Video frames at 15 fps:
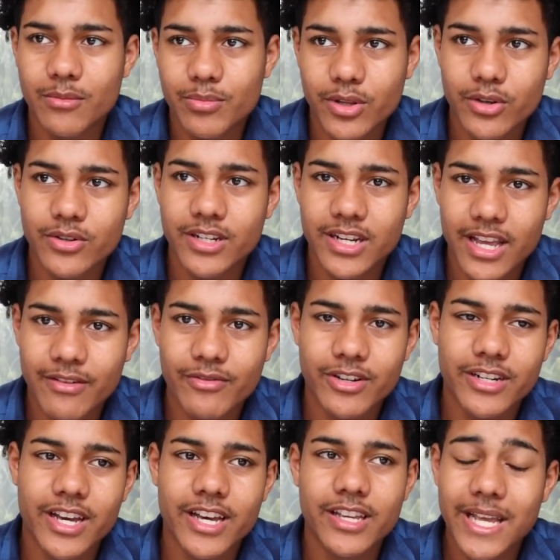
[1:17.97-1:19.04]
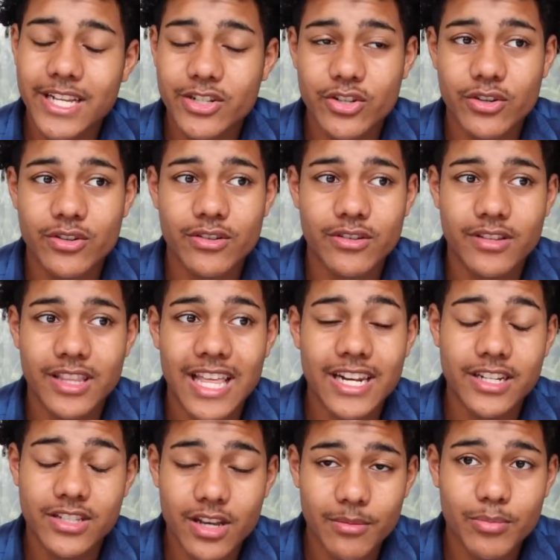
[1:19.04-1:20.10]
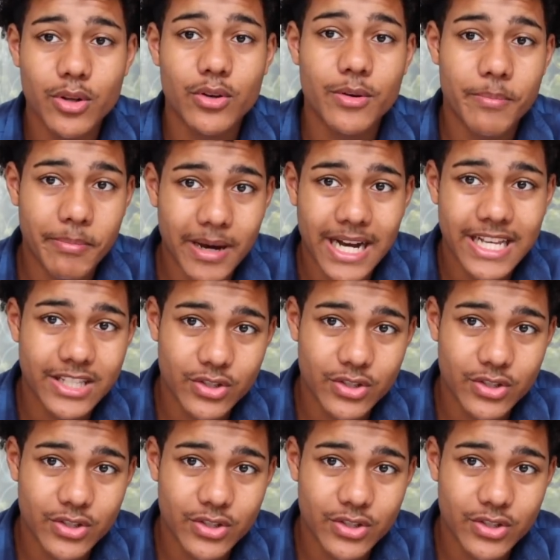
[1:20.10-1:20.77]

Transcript: I upload it every night, make sure that it's uploaded by